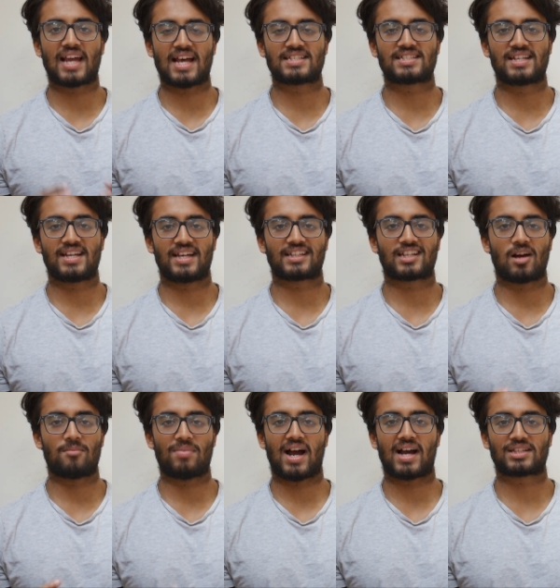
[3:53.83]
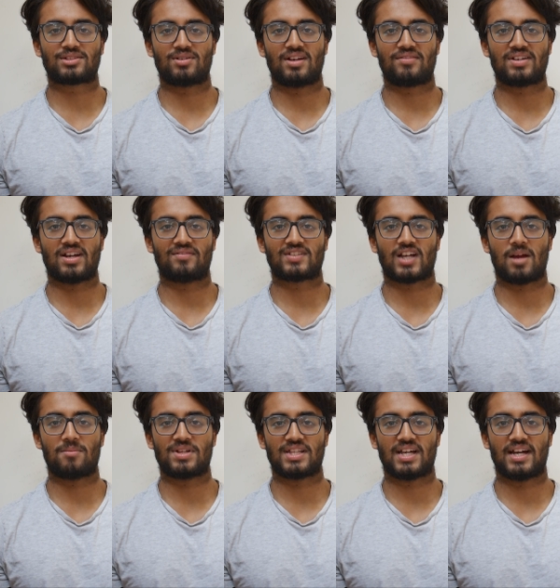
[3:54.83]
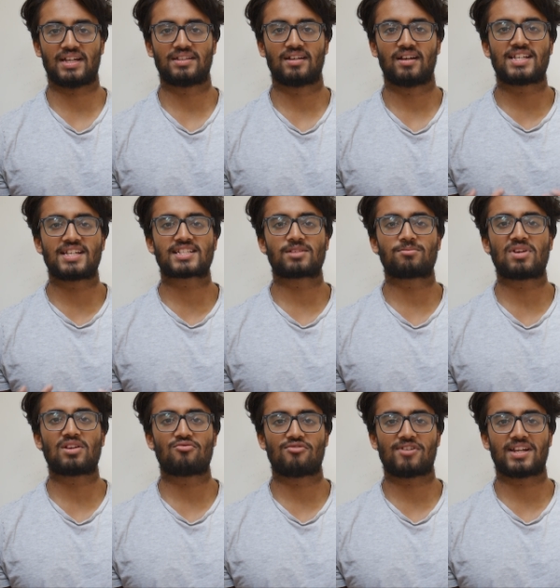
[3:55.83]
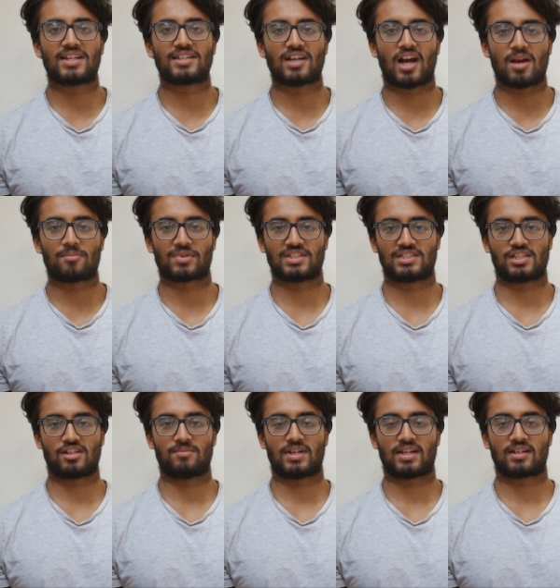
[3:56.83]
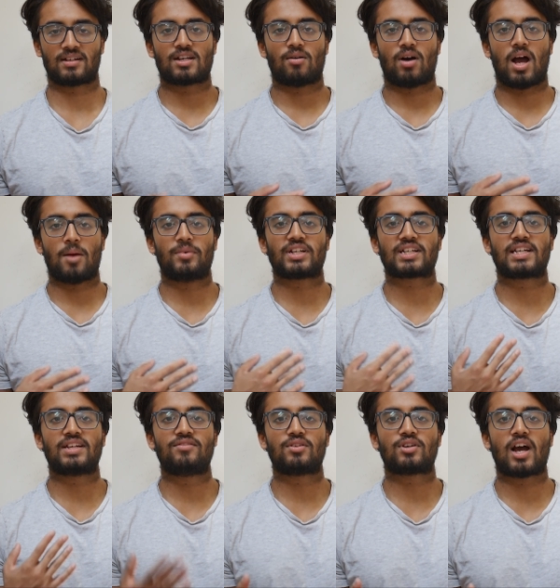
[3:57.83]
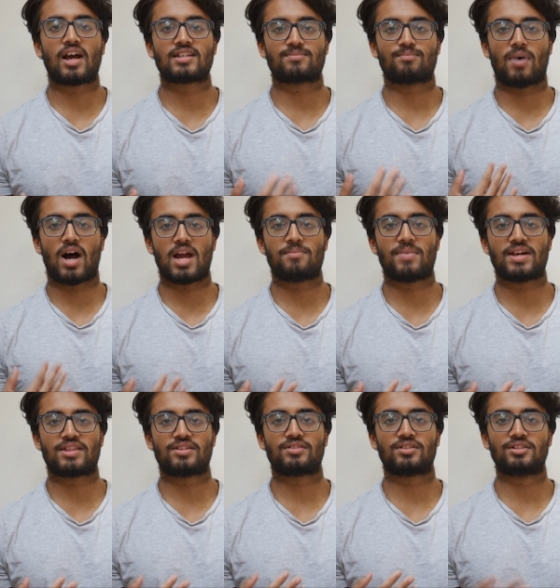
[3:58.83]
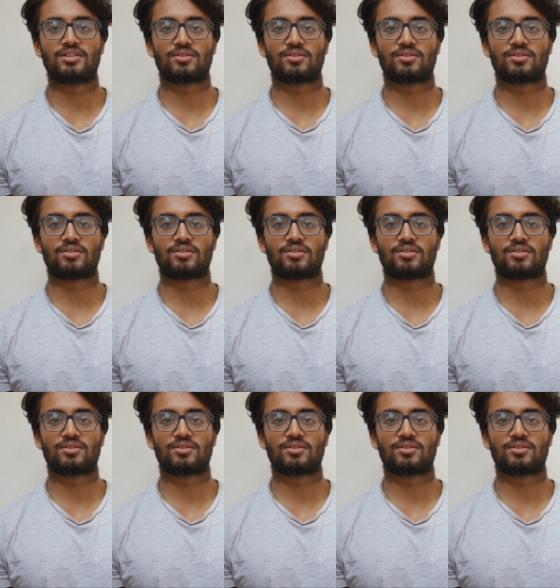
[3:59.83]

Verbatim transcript: guess it and come back to it if you have time at the end. Because these can be really time consuming. So I'm going to give you guys my method to